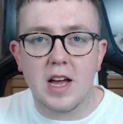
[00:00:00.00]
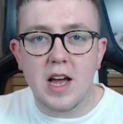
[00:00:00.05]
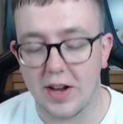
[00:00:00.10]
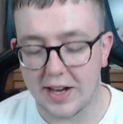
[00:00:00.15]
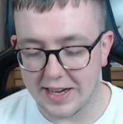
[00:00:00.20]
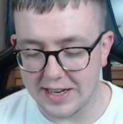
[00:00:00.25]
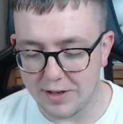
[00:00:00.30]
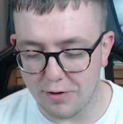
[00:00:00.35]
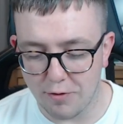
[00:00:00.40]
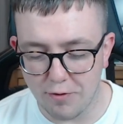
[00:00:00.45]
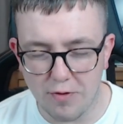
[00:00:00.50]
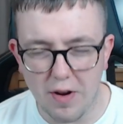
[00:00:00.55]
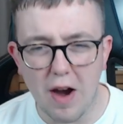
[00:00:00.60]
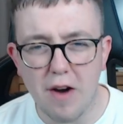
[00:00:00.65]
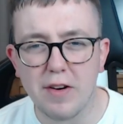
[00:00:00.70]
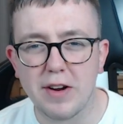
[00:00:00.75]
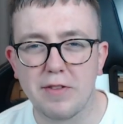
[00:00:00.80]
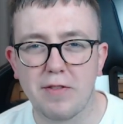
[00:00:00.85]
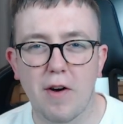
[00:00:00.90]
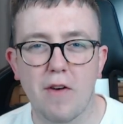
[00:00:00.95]
It's
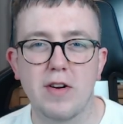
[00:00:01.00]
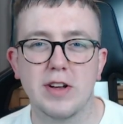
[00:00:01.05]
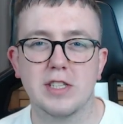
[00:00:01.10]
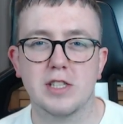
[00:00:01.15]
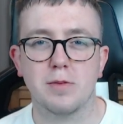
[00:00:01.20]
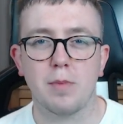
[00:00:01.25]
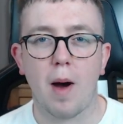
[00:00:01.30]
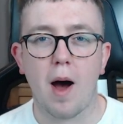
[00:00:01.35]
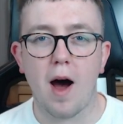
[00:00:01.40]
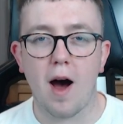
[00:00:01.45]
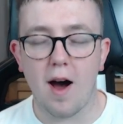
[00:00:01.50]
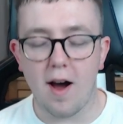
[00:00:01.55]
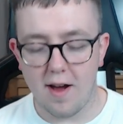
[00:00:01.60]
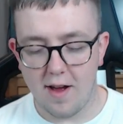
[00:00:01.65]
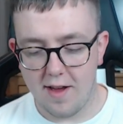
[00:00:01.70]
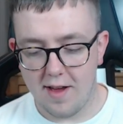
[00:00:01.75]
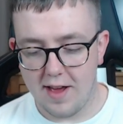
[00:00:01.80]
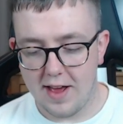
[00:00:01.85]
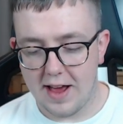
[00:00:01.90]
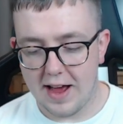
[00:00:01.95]
very, very smart
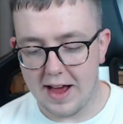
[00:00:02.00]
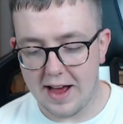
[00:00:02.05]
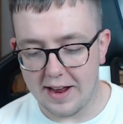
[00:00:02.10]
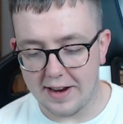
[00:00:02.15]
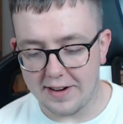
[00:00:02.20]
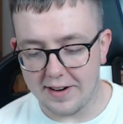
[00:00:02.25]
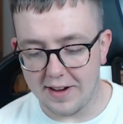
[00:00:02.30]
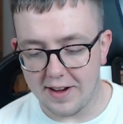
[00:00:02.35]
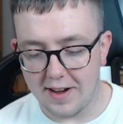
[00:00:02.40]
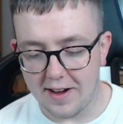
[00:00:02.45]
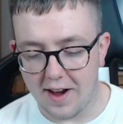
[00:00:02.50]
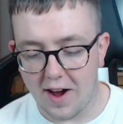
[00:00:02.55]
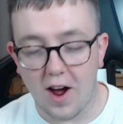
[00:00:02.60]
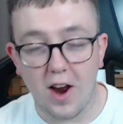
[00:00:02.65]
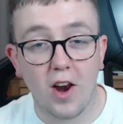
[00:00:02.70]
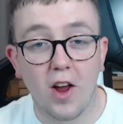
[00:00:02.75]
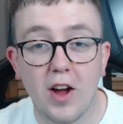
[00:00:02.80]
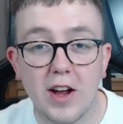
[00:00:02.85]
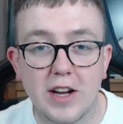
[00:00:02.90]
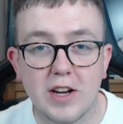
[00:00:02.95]
and uh, I
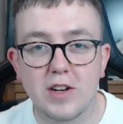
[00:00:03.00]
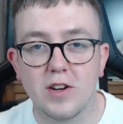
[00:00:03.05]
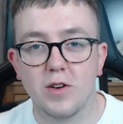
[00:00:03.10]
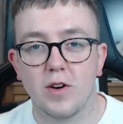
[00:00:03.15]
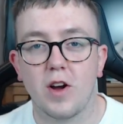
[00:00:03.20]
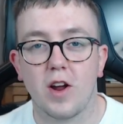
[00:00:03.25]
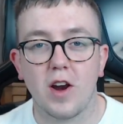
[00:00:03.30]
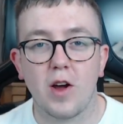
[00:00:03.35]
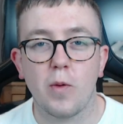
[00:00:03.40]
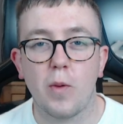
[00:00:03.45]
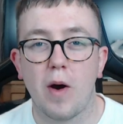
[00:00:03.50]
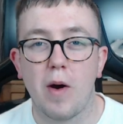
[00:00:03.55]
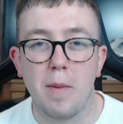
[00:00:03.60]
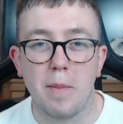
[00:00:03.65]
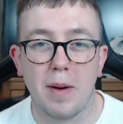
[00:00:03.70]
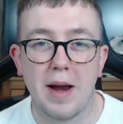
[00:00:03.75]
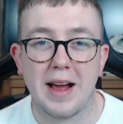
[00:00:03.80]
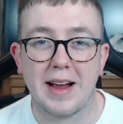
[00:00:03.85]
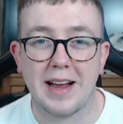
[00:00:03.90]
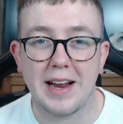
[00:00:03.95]
like I like wearing
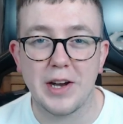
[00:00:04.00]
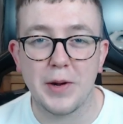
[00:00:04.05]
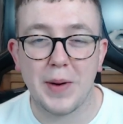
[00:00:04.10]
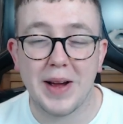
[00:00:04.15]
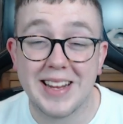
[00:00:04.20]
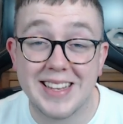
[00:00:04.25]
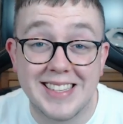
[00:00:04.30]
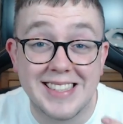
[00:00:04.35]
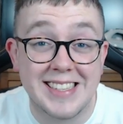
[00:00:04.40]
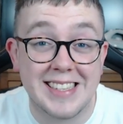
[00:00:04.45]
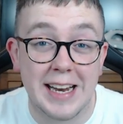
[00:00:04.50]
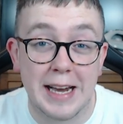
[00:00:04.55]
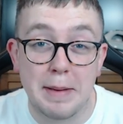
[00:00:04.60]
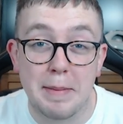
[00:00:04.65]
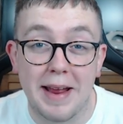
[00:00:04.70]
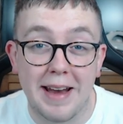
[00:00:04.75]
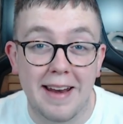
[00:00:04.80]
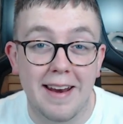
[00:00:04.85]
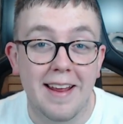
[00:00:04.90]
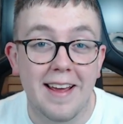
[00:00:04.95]
black anyway. It's
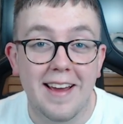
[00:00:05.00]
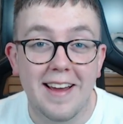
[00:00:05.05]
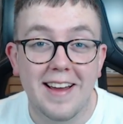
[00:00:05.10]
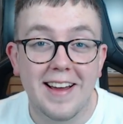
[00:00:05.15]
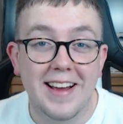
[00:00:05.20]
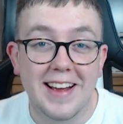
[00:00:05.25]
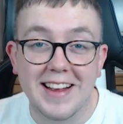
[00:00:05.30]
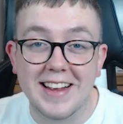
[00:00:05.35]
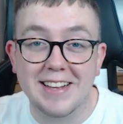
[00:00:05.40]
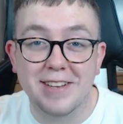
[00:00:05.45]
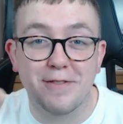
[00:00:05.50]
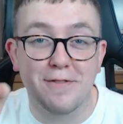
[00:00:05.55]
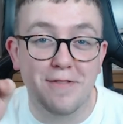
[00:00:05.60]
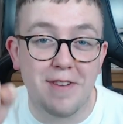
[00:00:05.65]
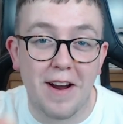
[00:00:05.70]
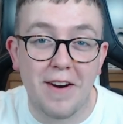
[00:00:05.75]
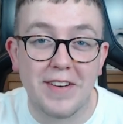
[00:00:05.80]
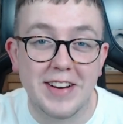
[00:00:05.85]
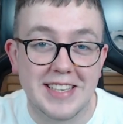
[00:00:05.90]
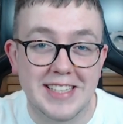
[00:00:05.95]
slimming. It is
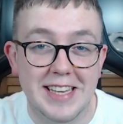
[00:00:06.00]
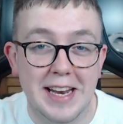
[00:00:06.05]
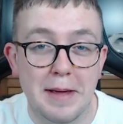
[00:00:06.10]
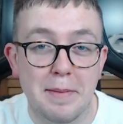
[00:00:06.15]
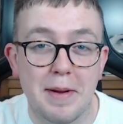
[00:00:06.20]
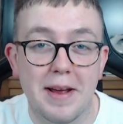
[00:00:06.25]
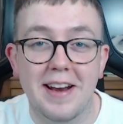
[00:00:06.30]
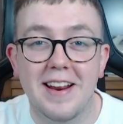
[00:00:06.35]
very slimming.